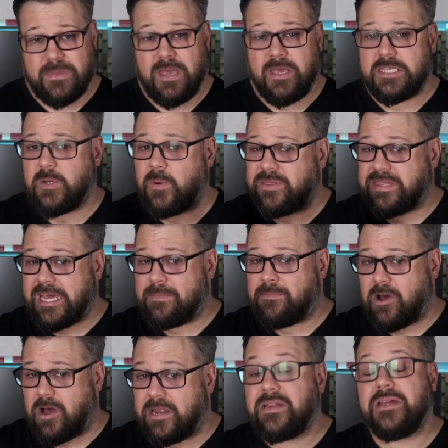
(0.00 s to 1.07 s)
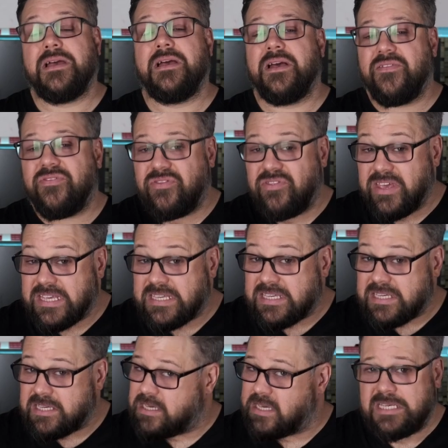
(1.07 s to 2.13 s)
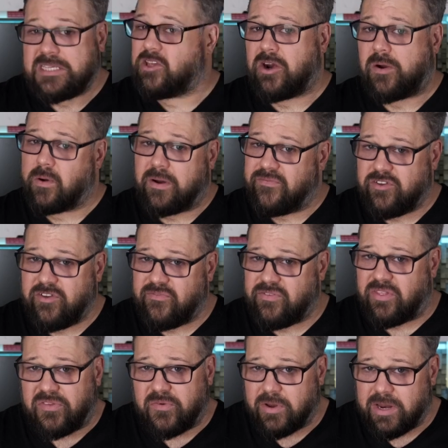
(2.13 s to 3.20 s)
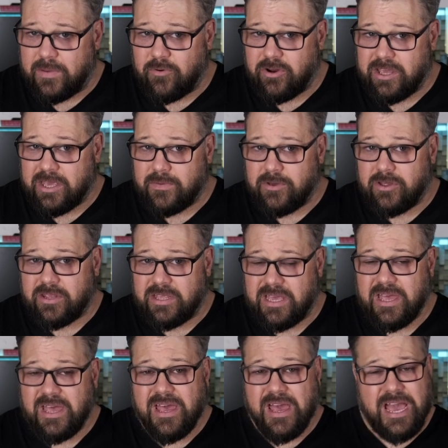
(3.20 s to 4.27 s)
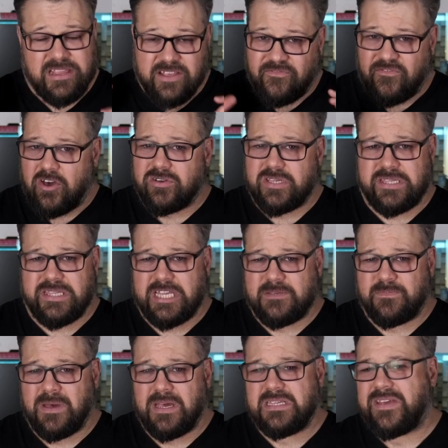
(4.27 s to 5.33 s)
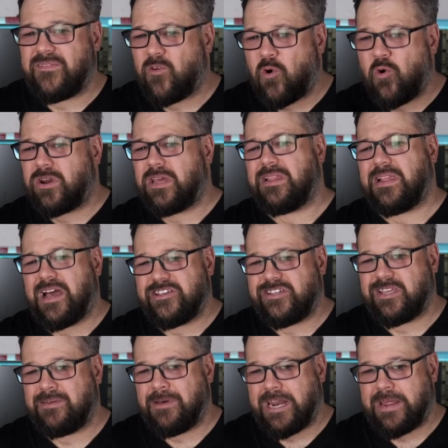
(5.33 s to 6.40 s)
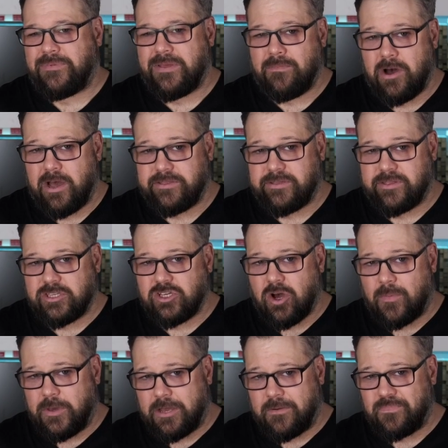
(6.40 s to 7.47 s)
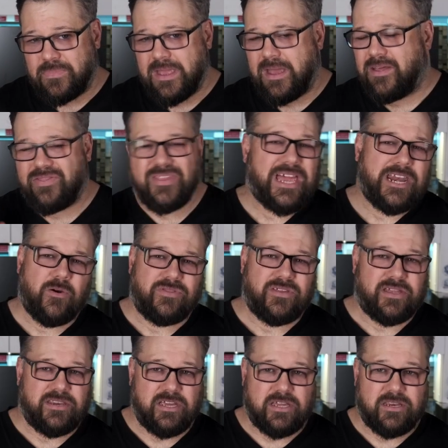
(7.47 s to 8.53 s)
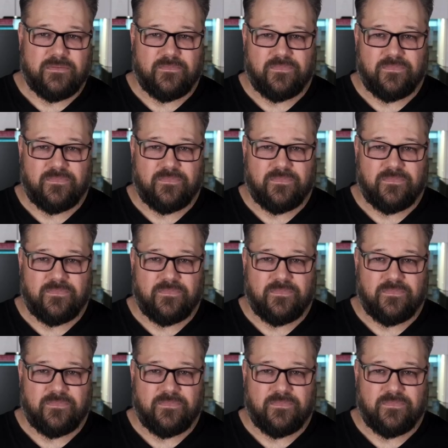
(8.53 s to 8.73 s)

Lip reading: So with that in mind, this is not a review for the 3D printing community, and the folks in that space have already largely made up their mind on the topic. They know what they need.